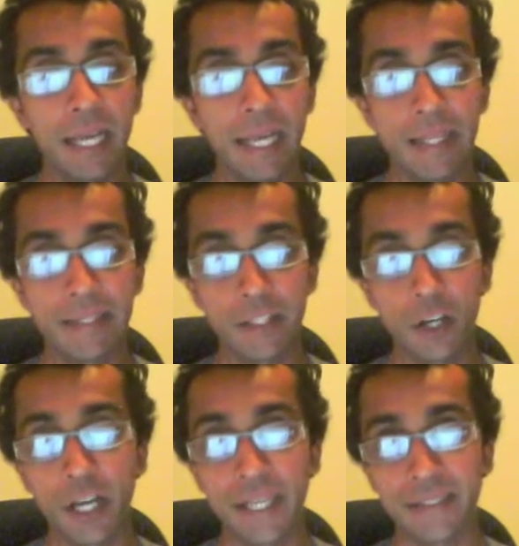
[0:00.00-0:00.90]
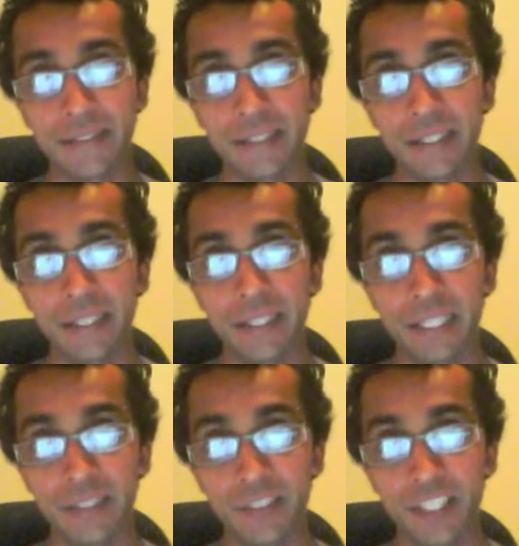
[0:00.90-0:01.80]
and the I is the
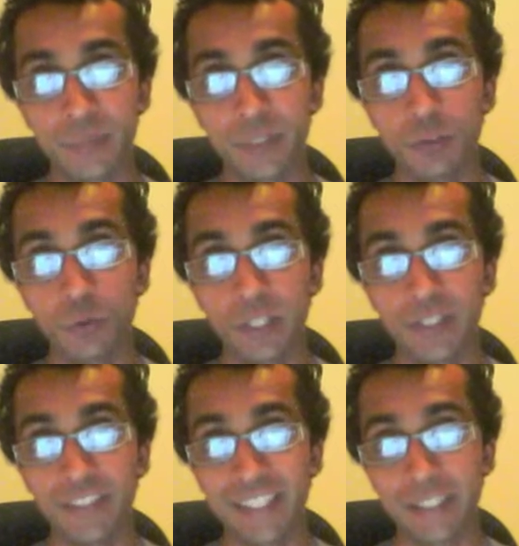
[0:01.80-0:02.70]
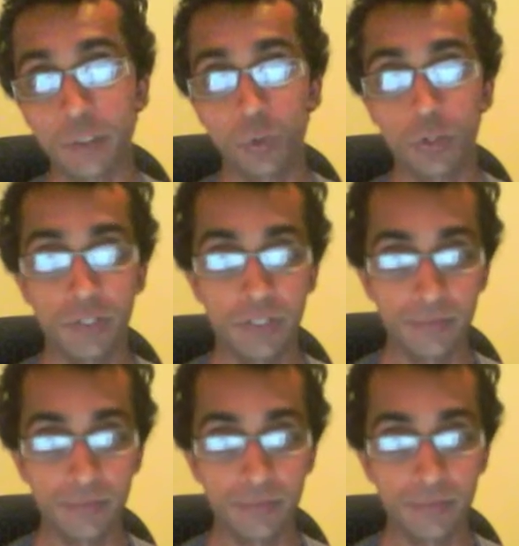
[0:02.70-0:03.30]
investment or investor quadrant.